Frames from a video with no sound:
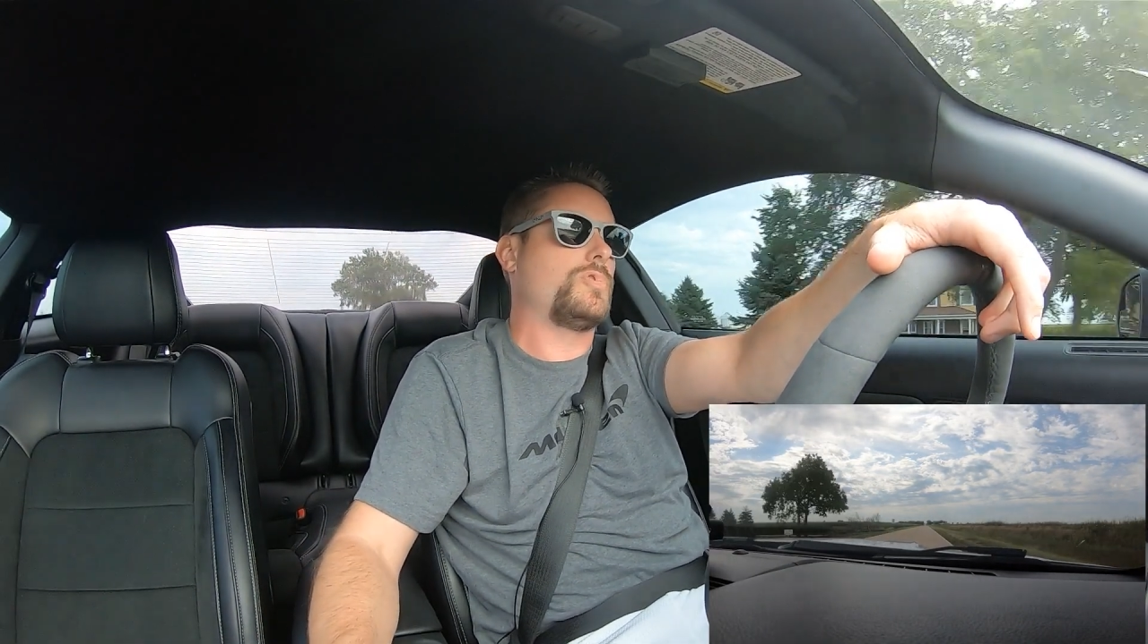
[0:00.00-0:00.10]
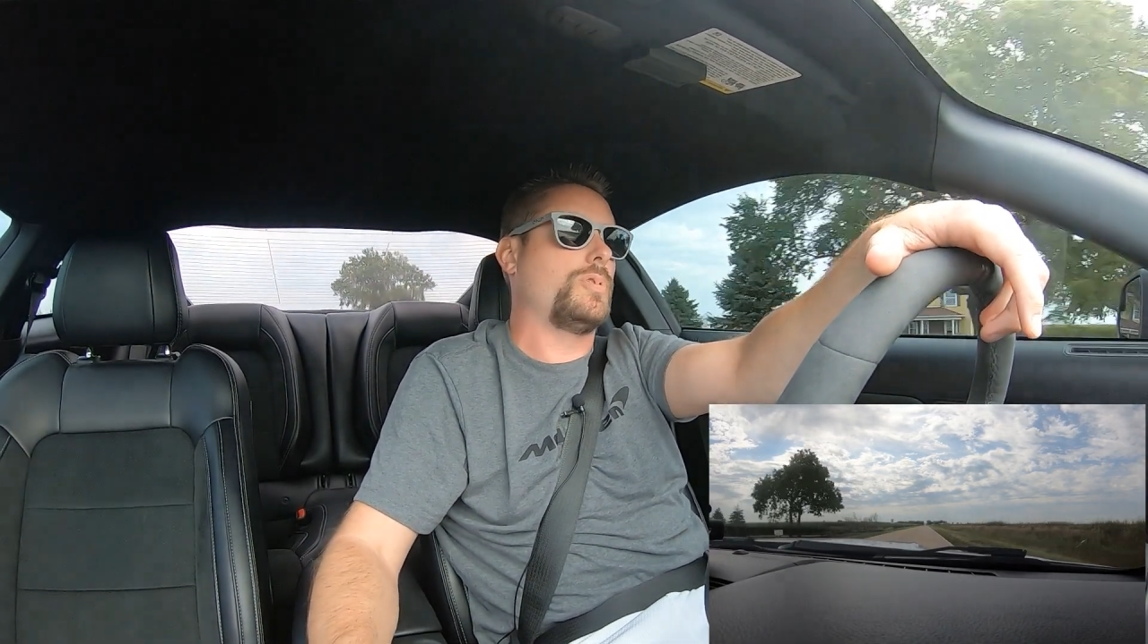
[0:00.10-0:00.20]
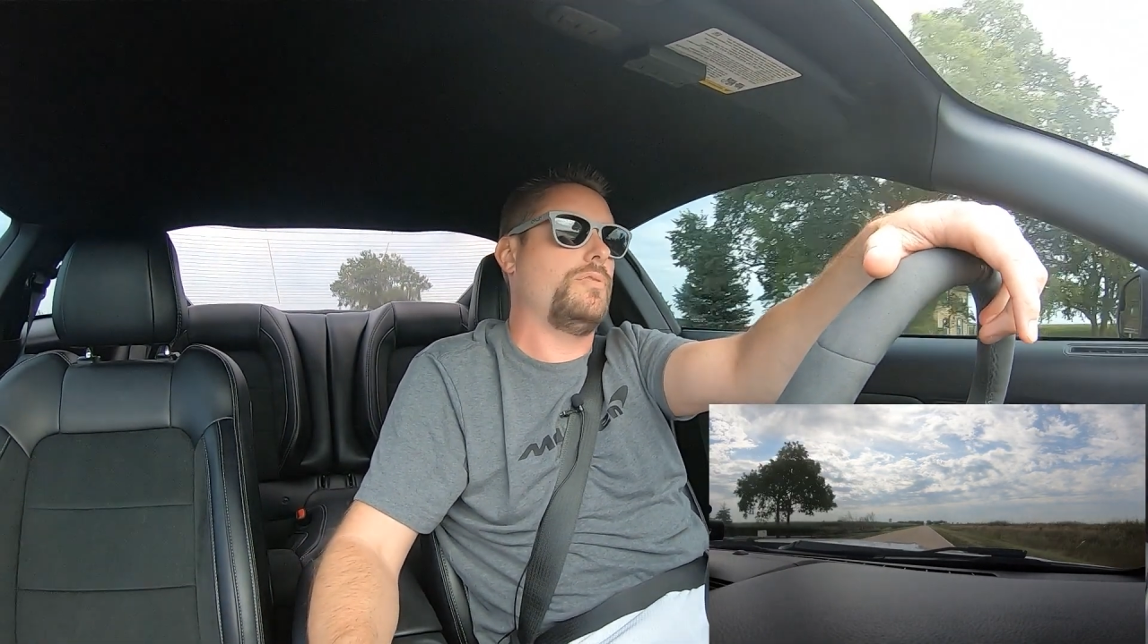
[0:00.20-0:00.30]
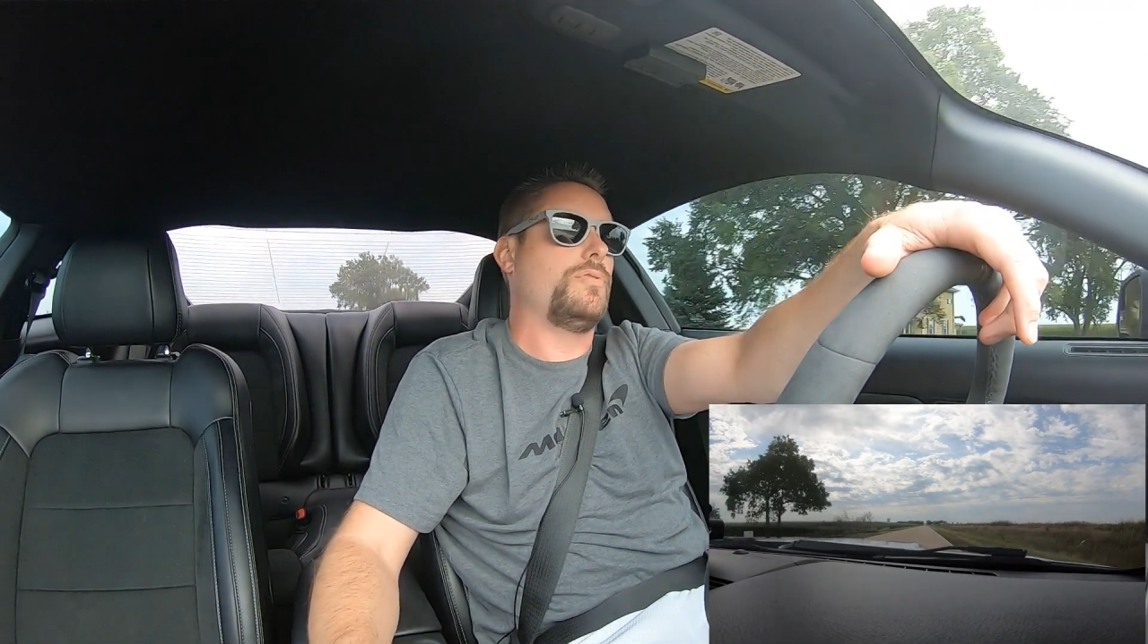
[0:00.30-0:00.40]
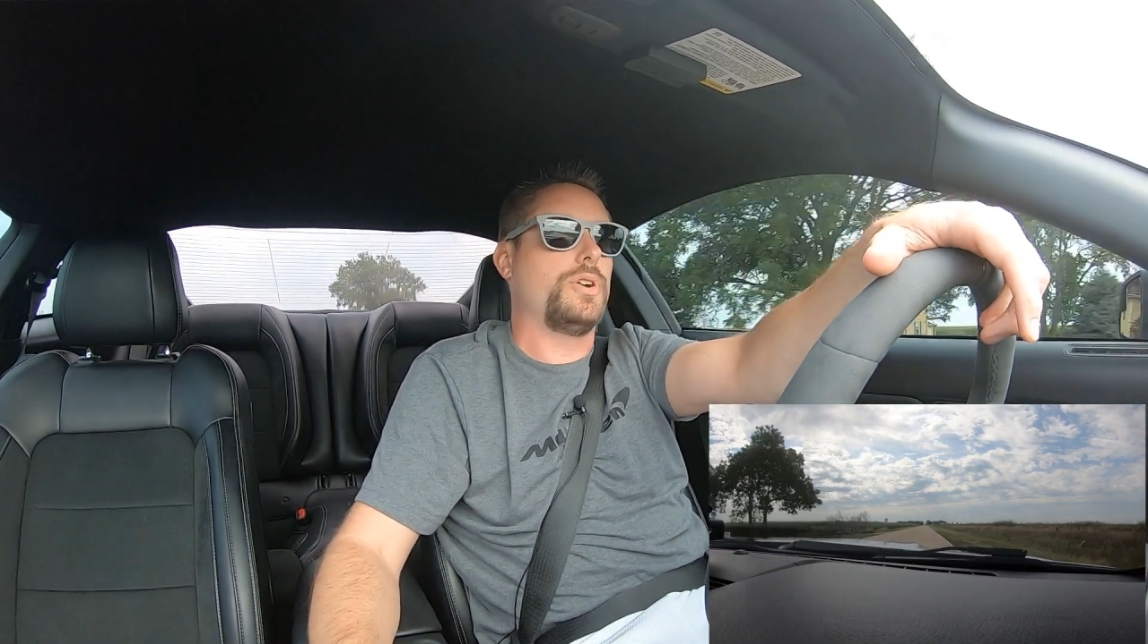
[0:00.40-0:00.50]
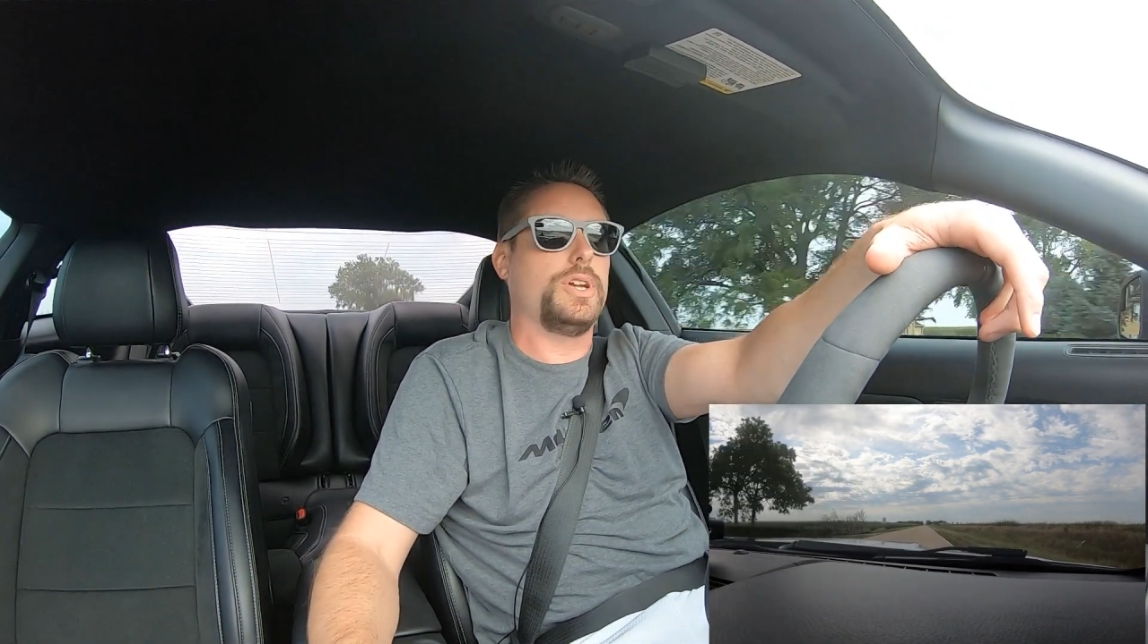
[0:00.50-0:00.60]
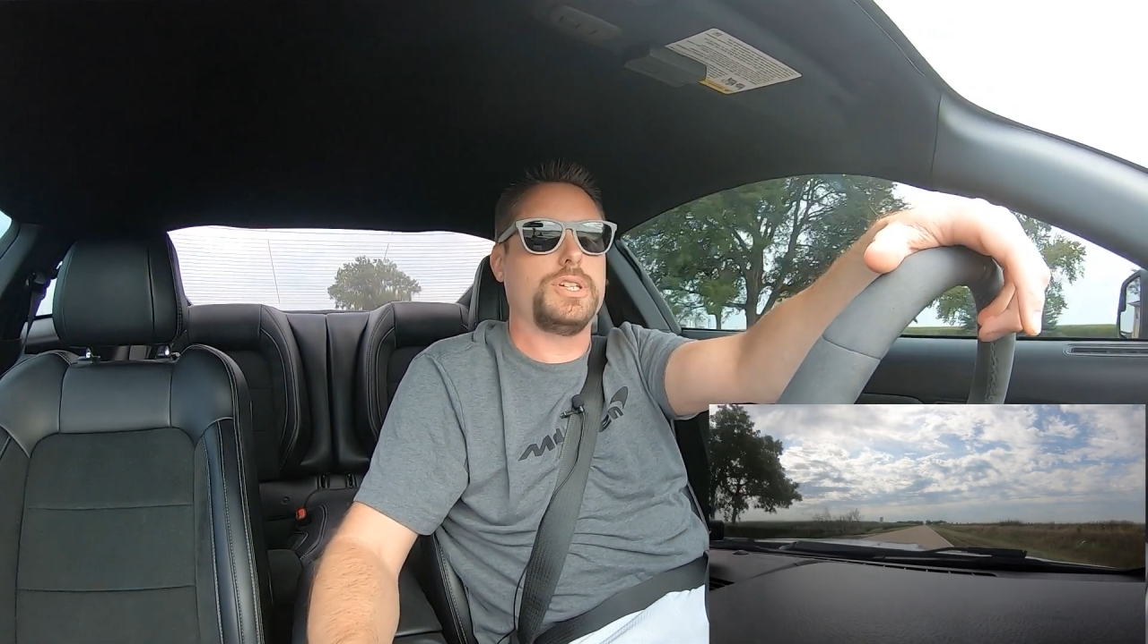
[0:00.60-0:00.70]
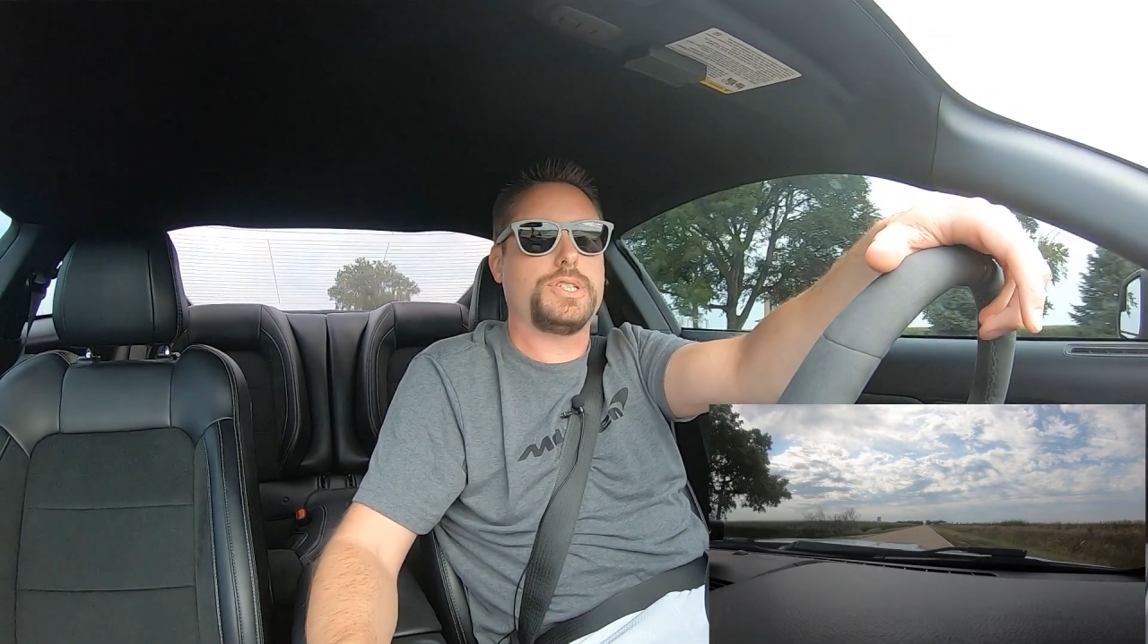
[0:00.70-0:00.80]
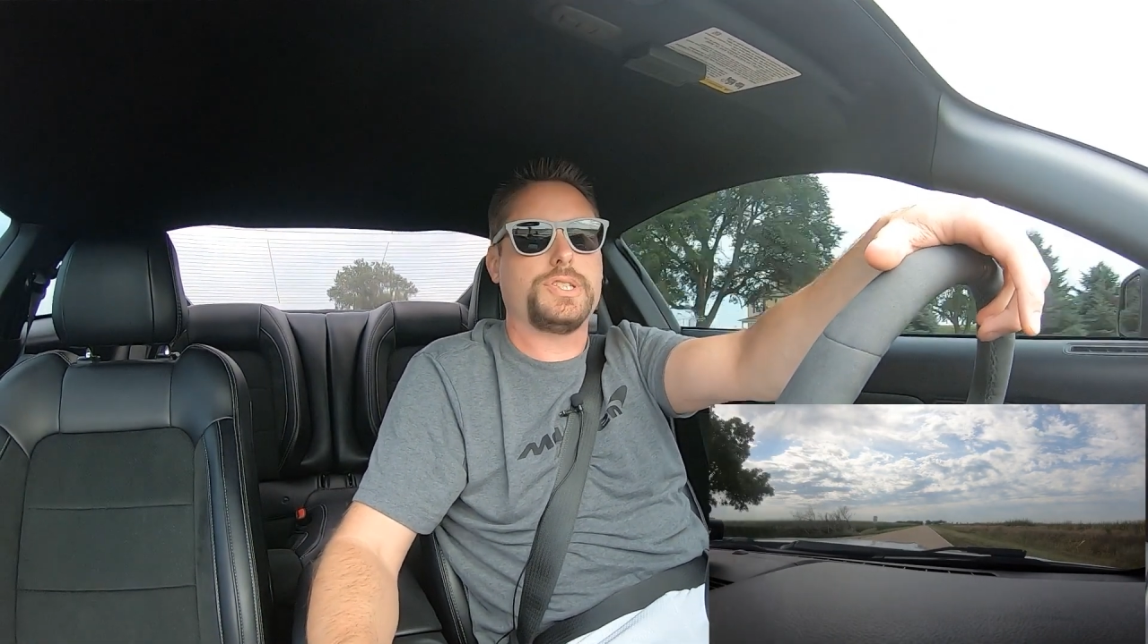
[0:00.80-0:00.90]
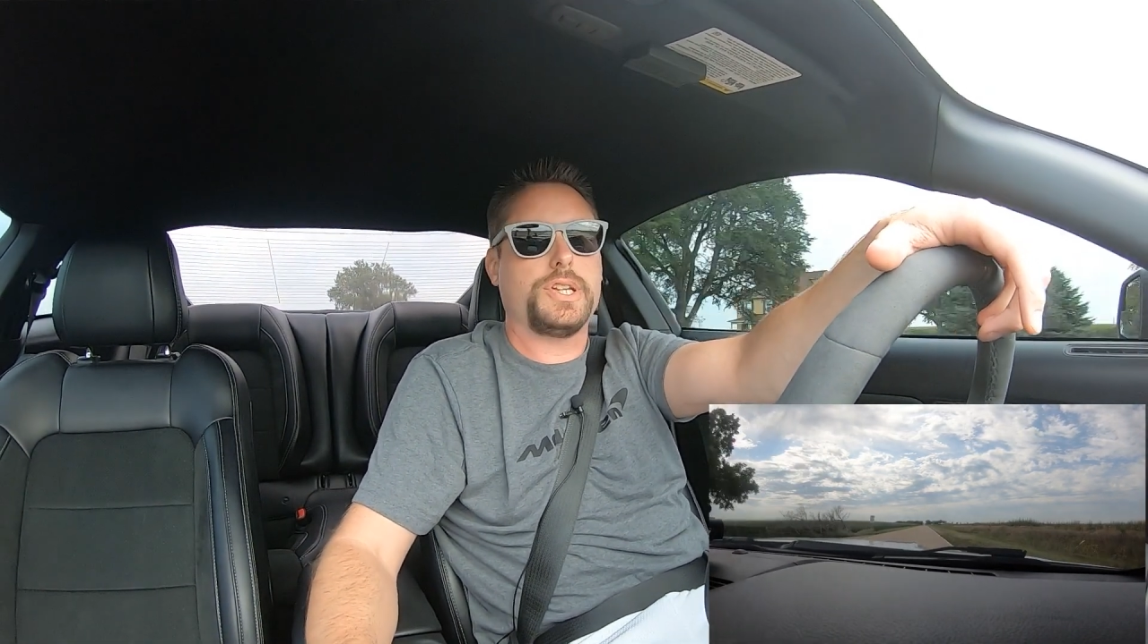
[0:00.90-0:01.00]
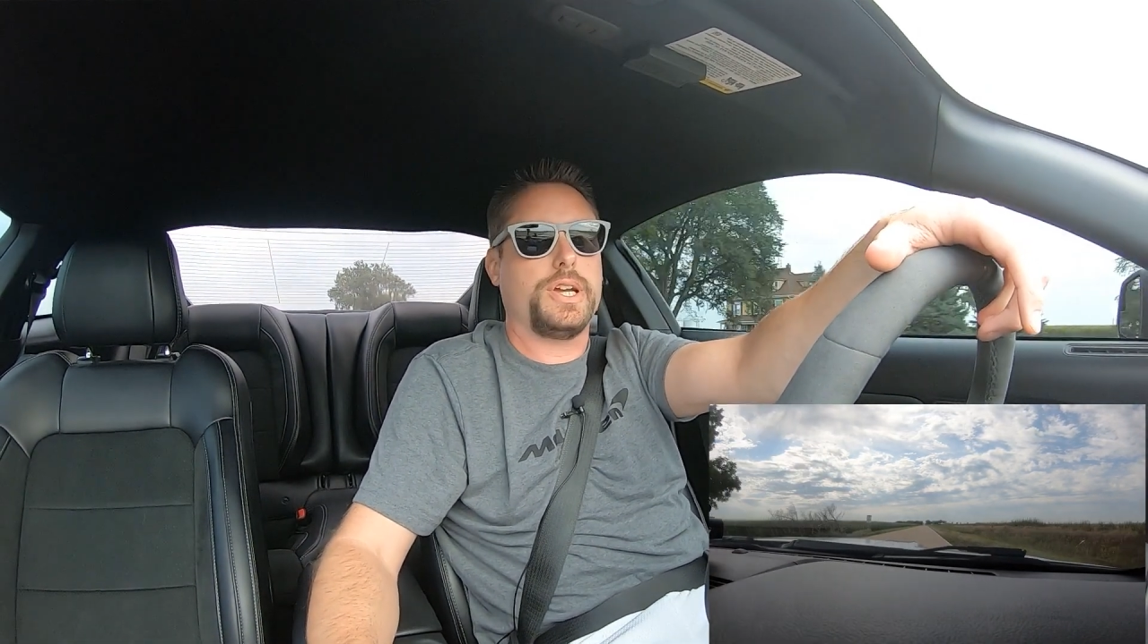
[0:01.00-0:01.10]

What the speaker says: 3-4 years since I